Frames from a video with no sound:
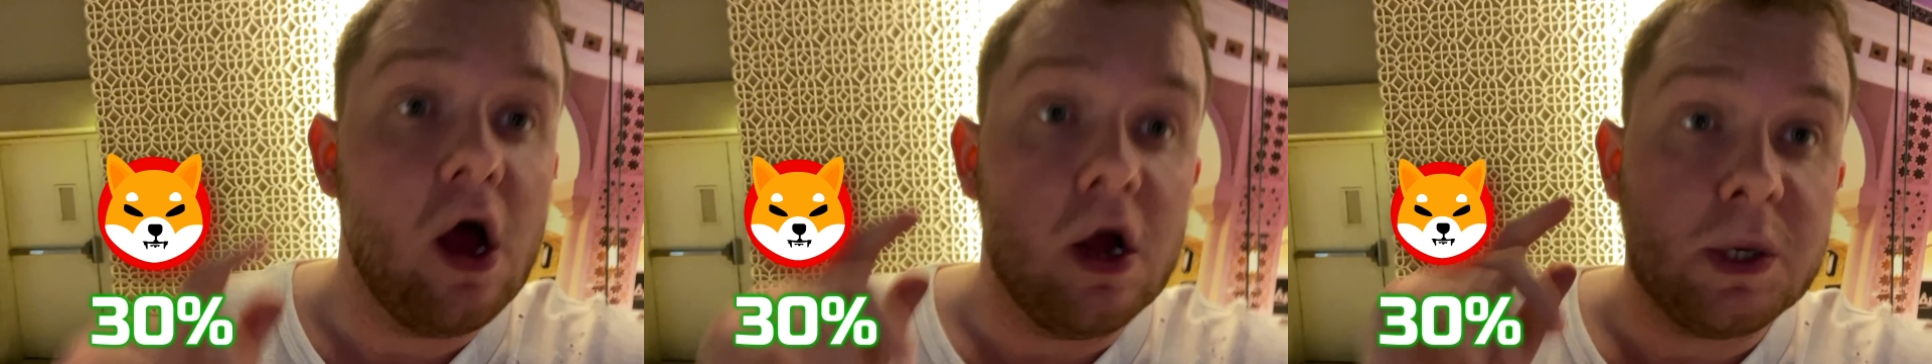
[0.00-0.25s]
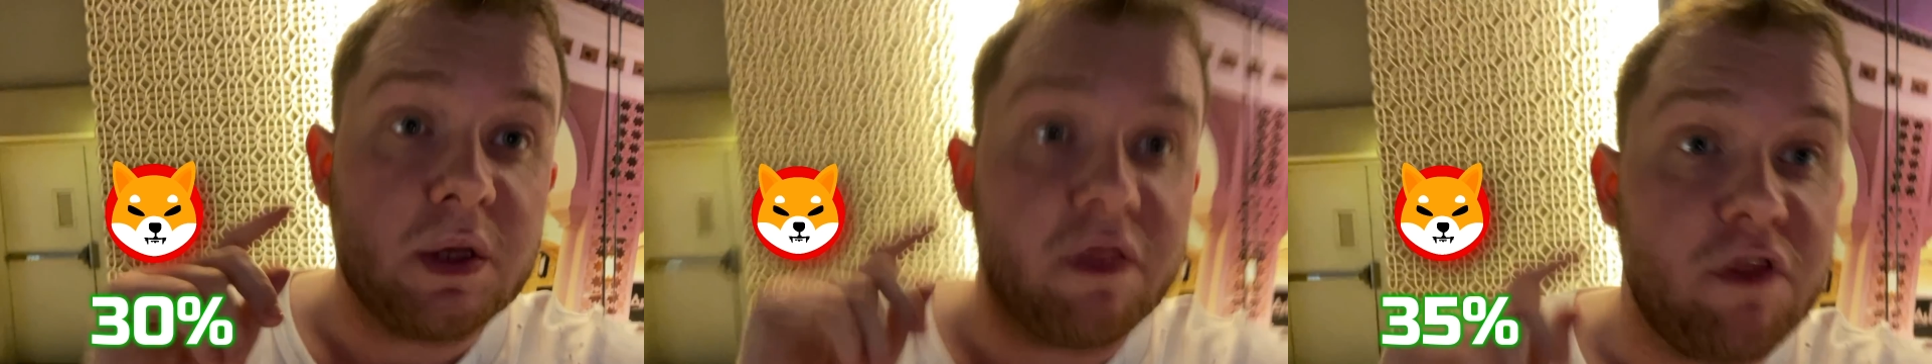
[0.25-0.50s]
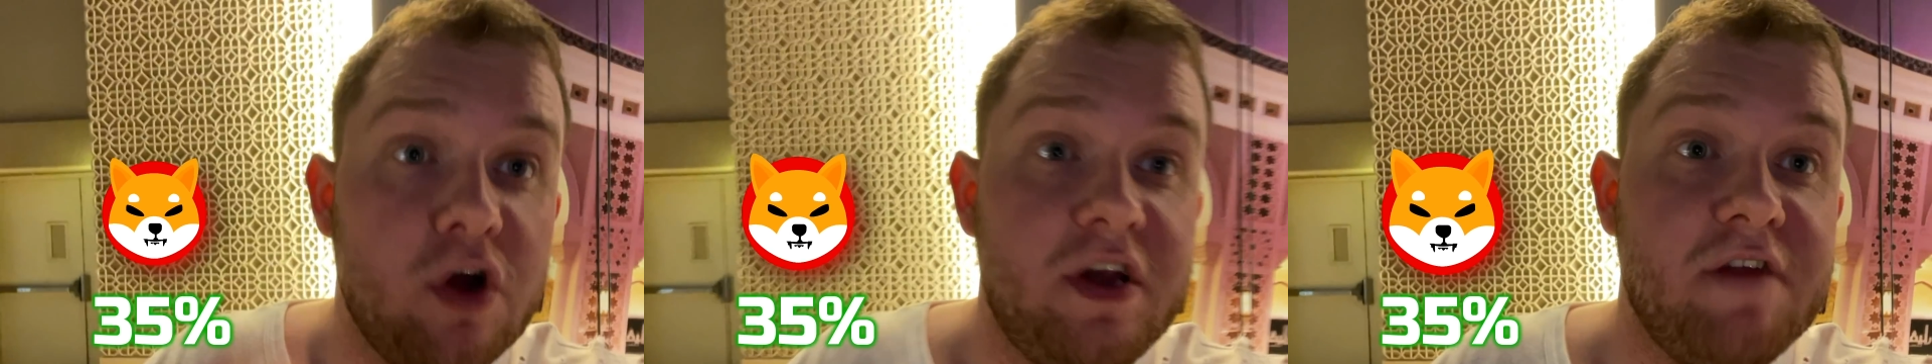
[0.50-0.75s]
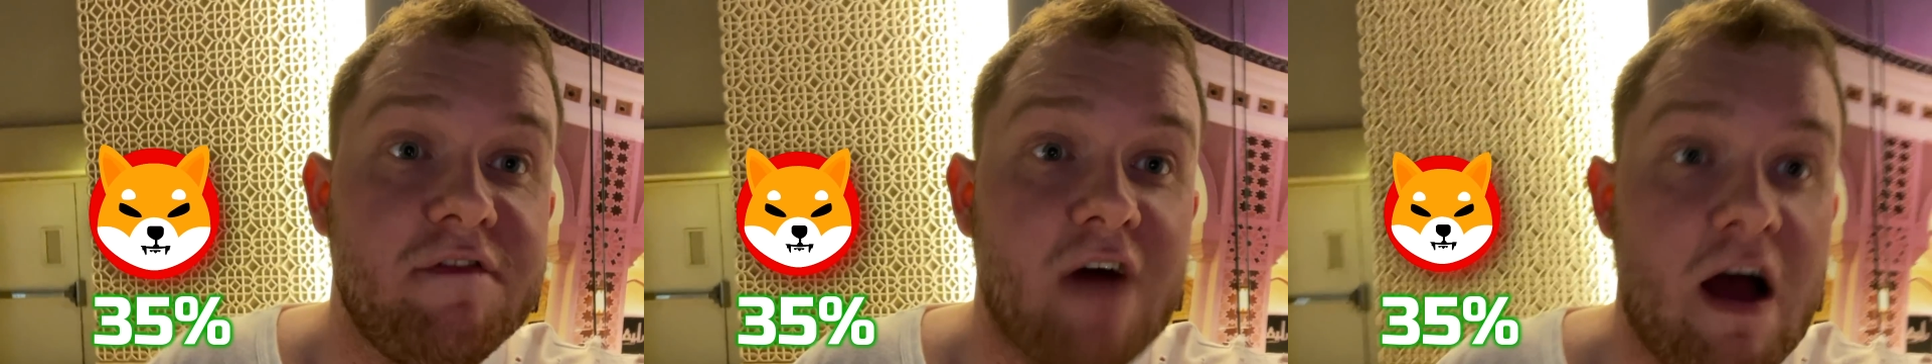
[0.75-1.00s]
to
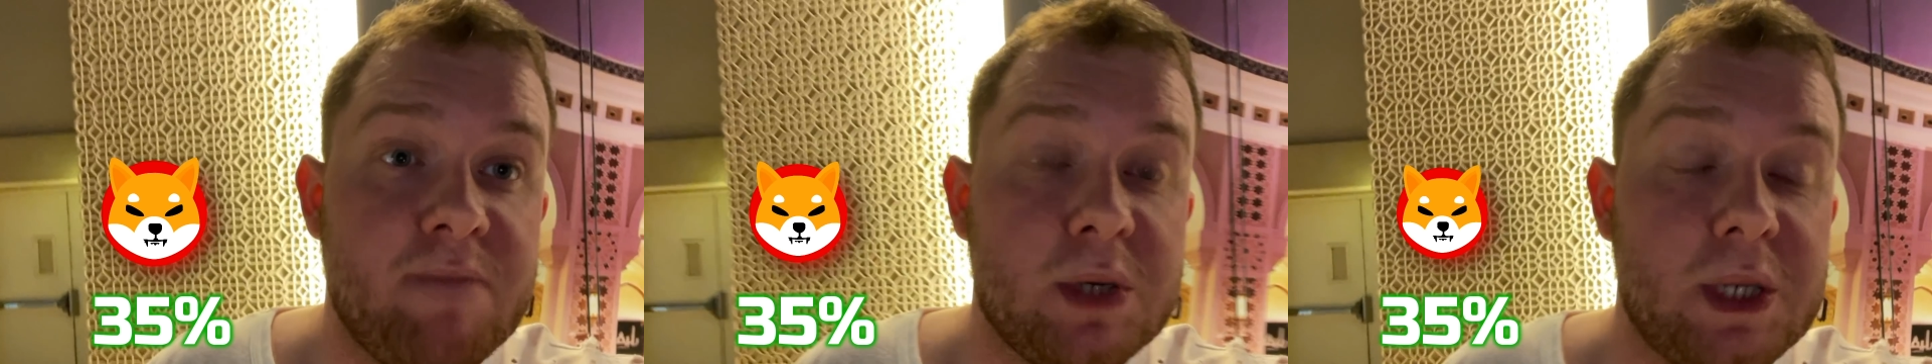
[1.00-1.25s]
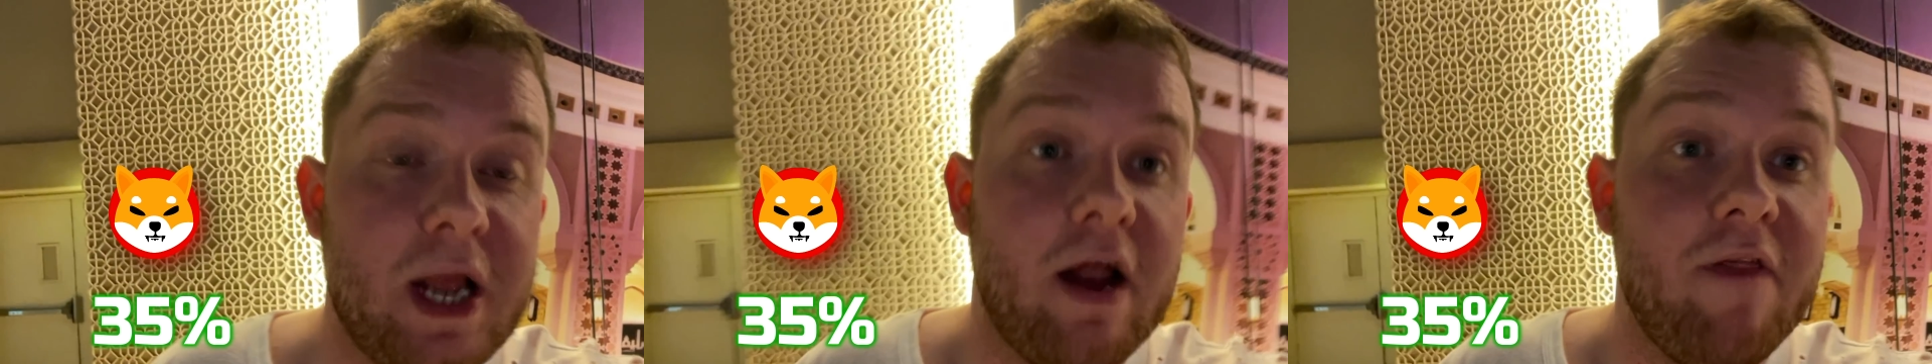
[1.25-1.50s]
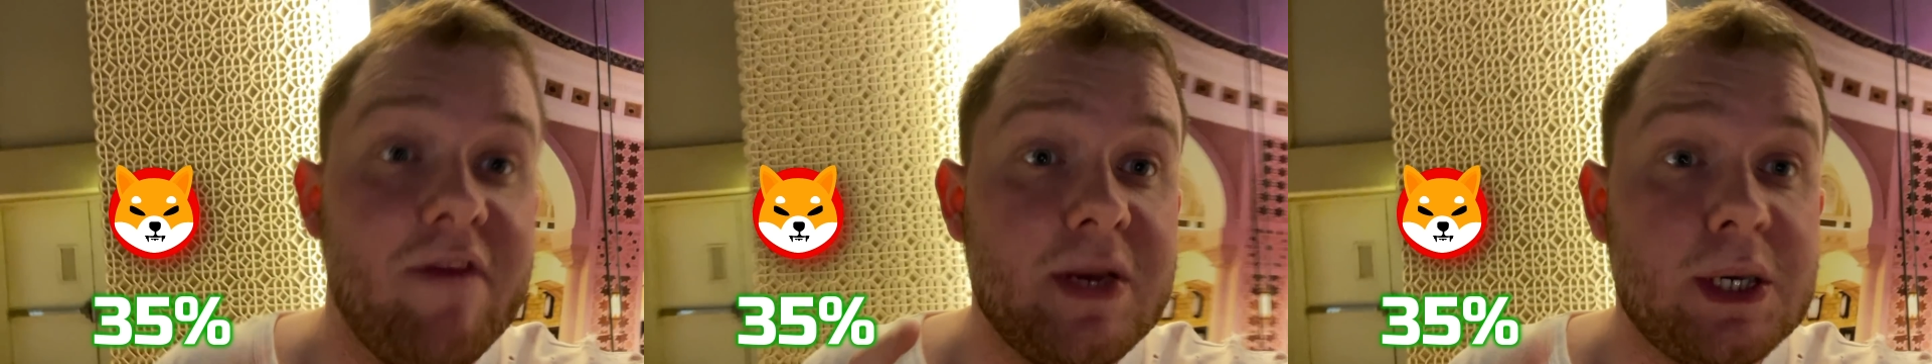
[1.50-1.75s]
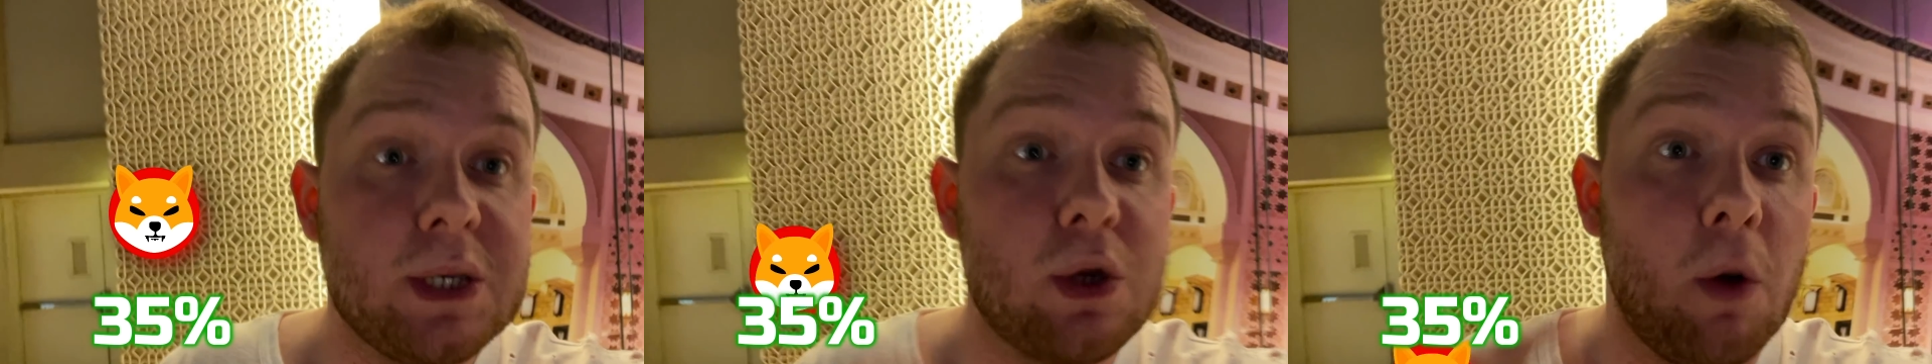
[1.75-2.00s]
35% and this
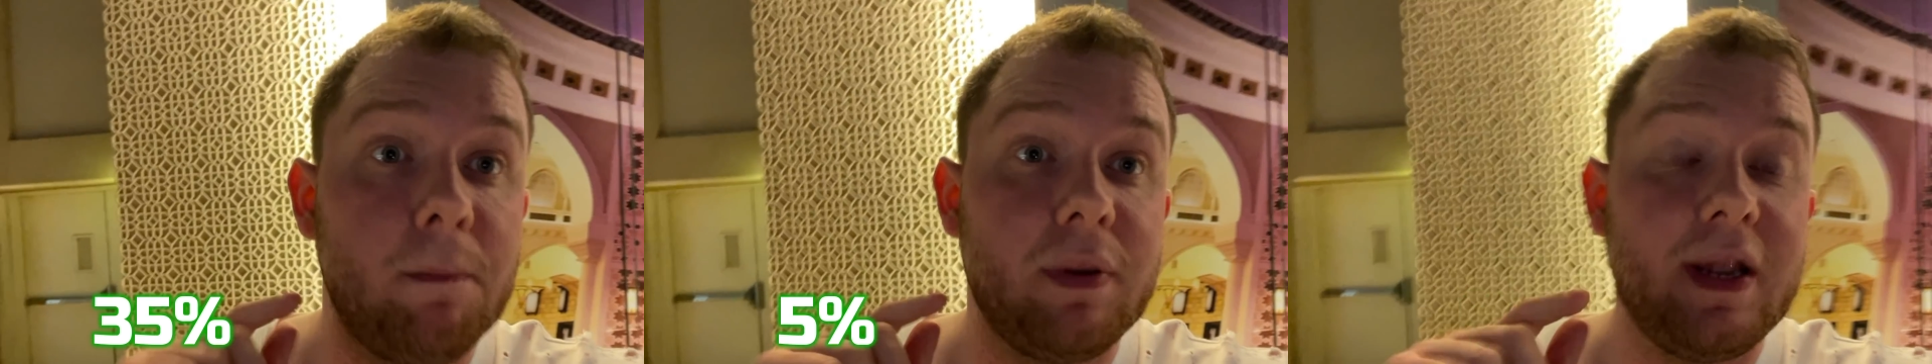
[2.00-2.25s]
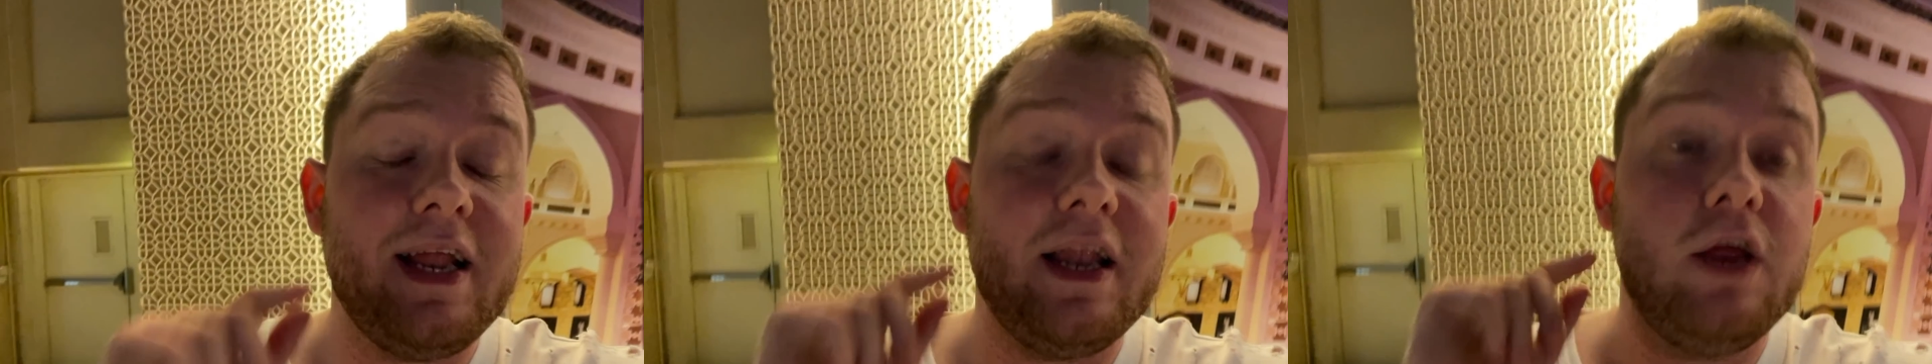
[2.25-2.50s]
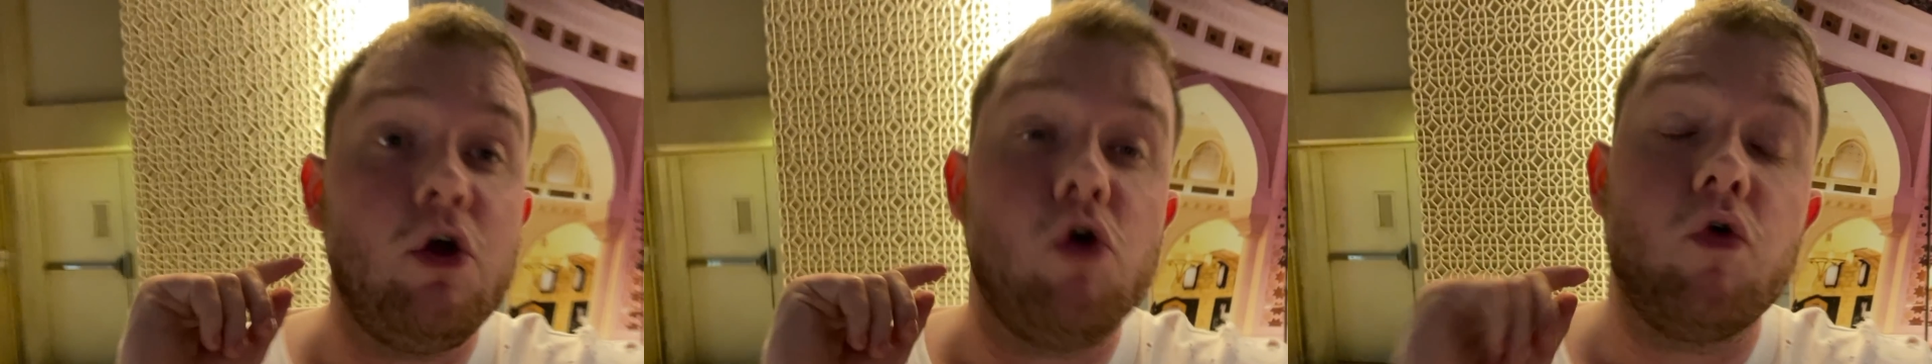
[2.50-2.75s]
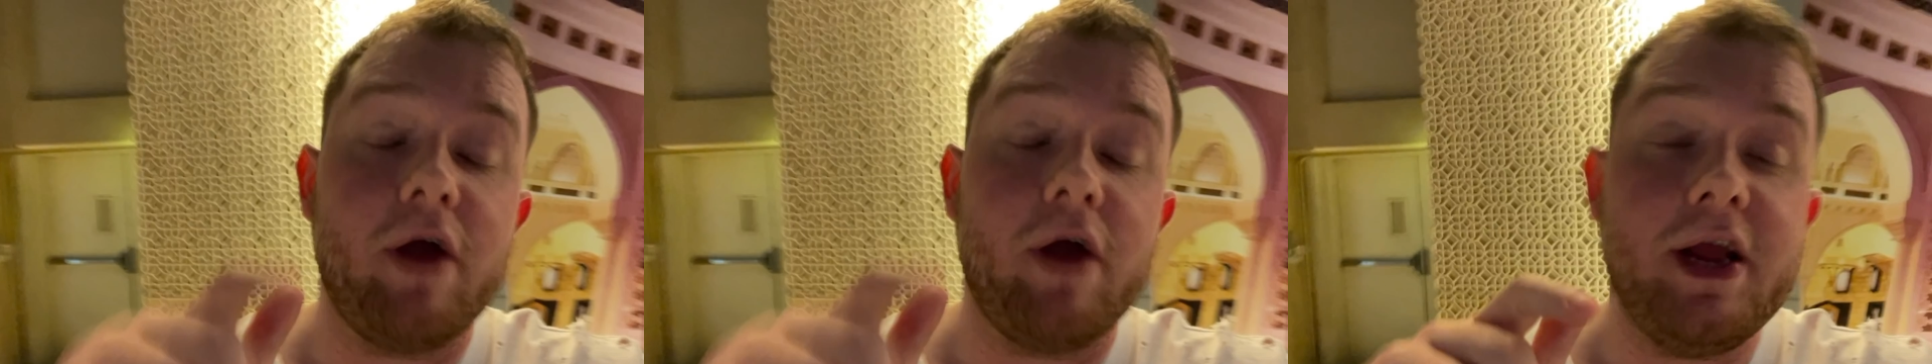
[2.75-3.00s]
is completely
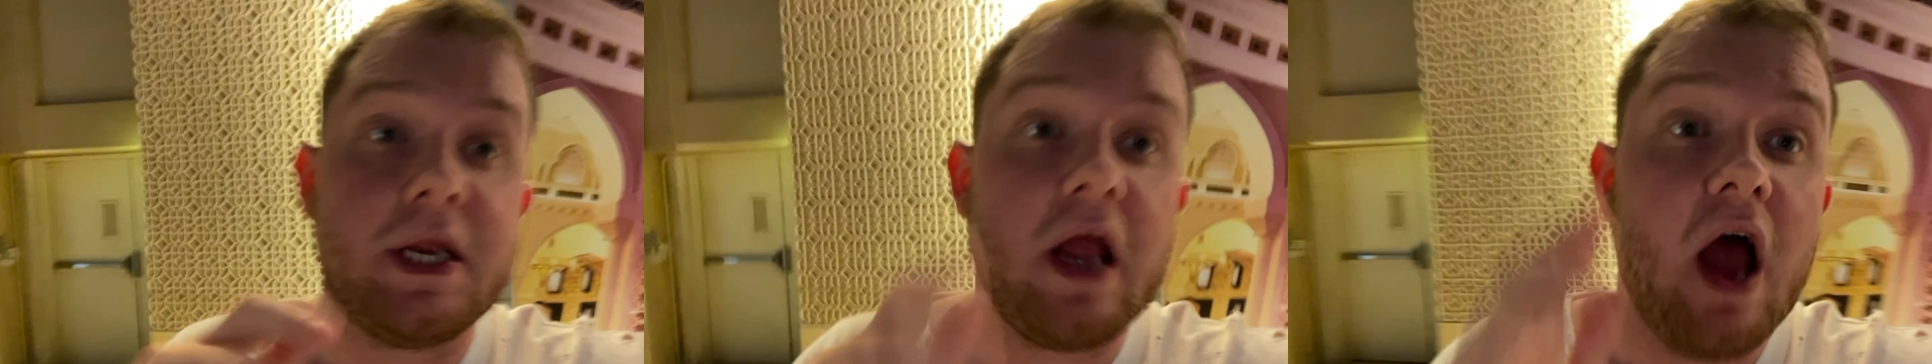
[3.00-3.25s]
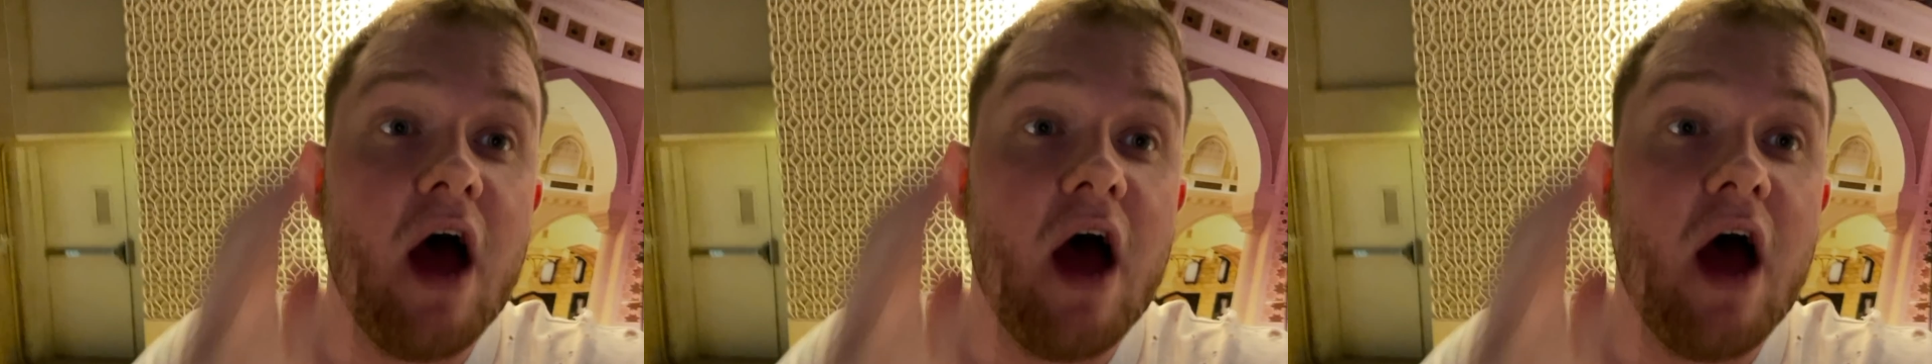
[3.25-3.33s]
crazy.